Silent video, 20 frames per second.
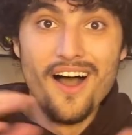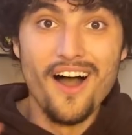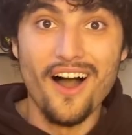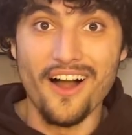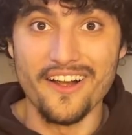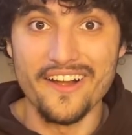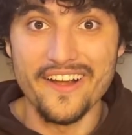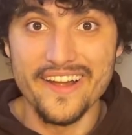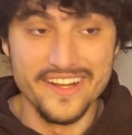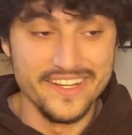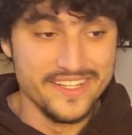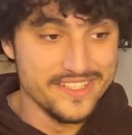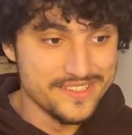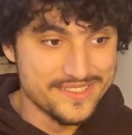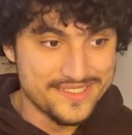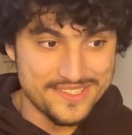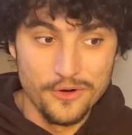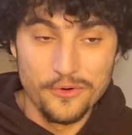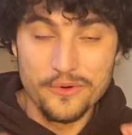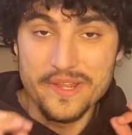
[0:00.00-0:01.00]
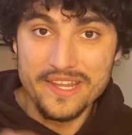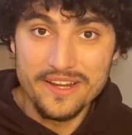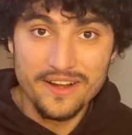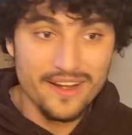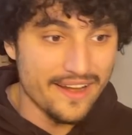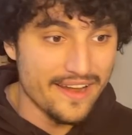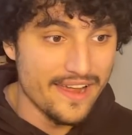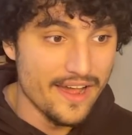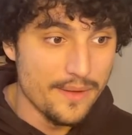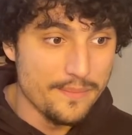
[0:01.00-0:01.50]
All right, so here
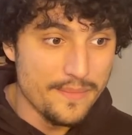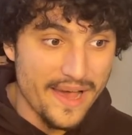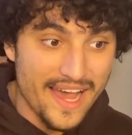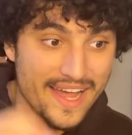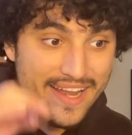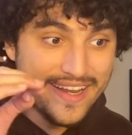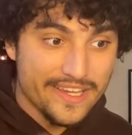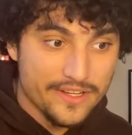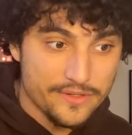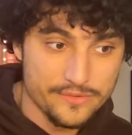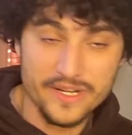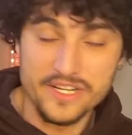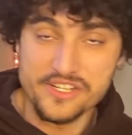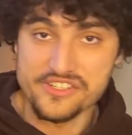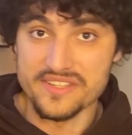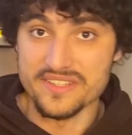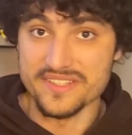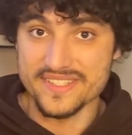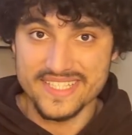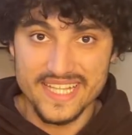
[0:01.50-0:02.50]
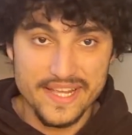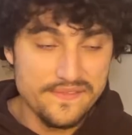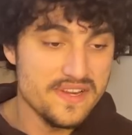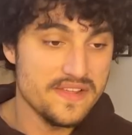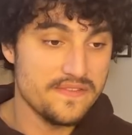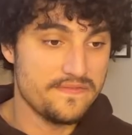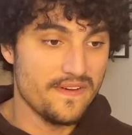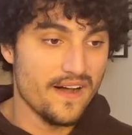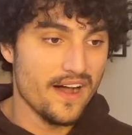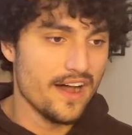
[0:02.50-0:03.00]
I am at iteration
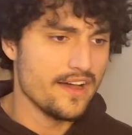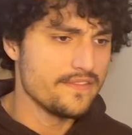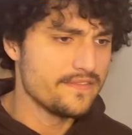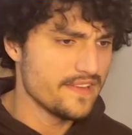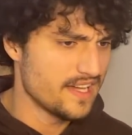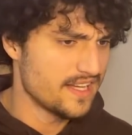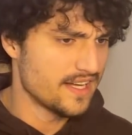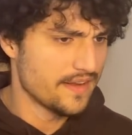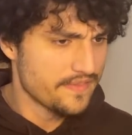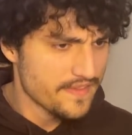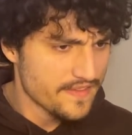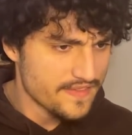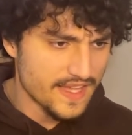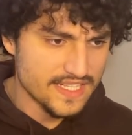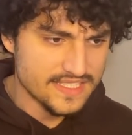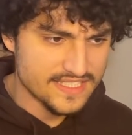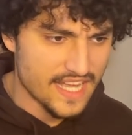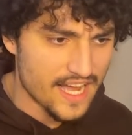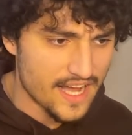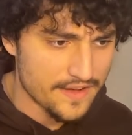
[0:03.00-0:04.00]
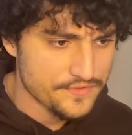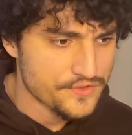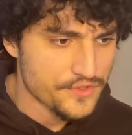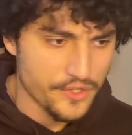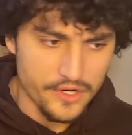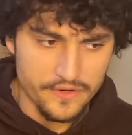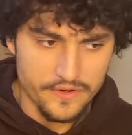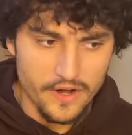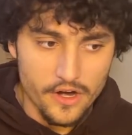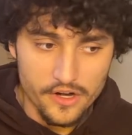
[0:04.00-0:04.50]
75, and I think that's
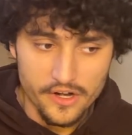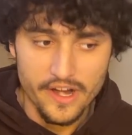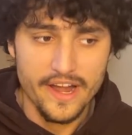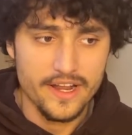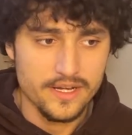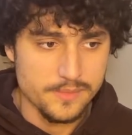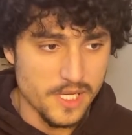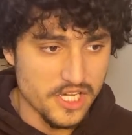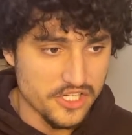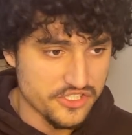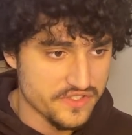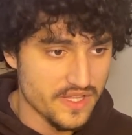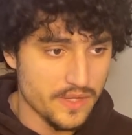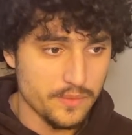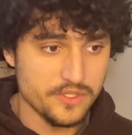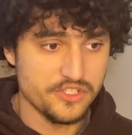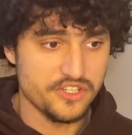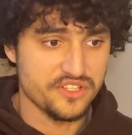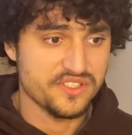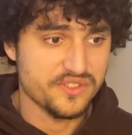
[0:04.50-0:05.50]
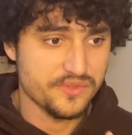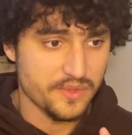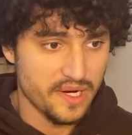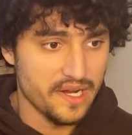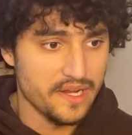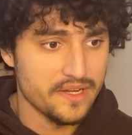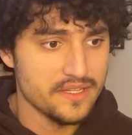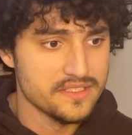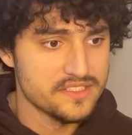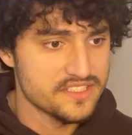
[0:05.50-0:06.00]
after our animation that we just
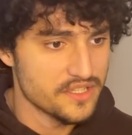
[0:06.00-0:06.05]
created.